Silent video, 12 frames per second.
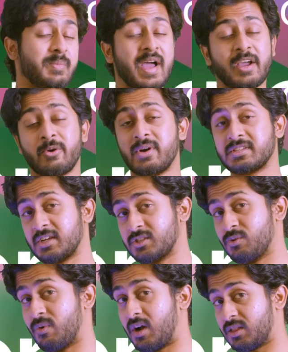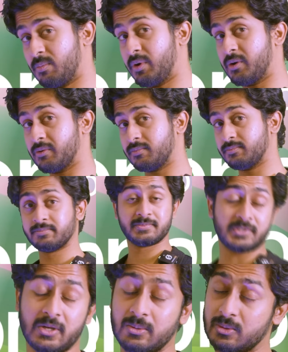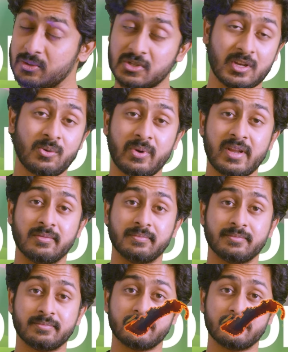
macOS doesn't rock the boat. So who's gonna win?